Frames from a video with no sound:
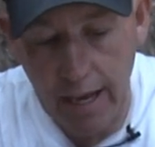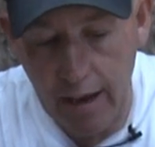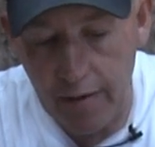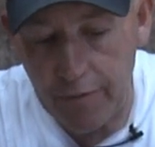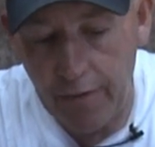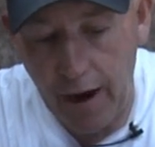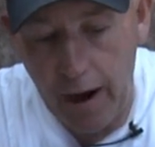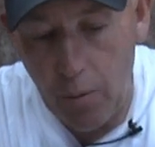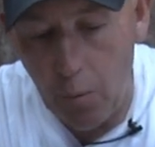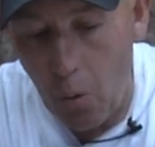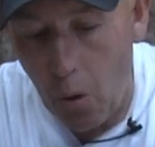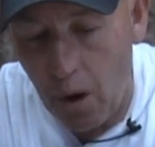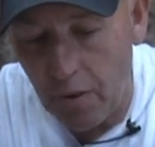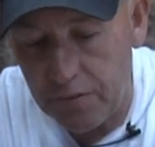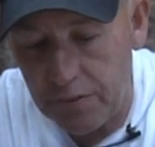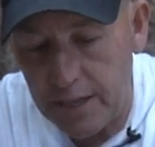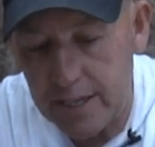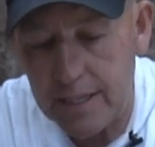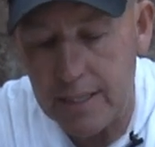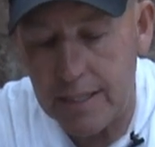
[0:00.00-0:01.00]
if I
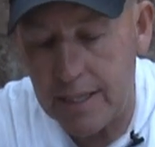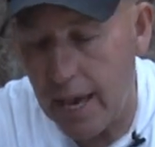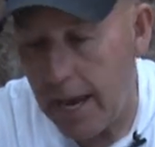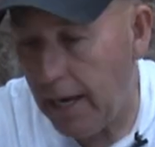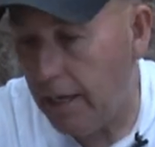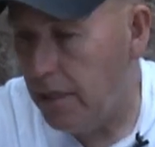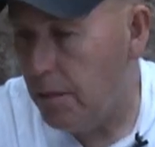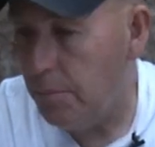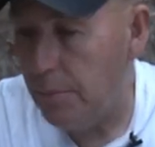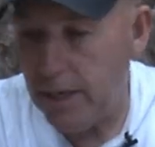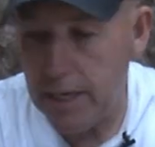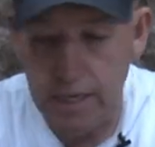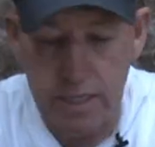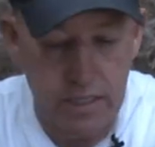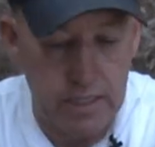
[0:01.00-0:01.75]
want this thing to be,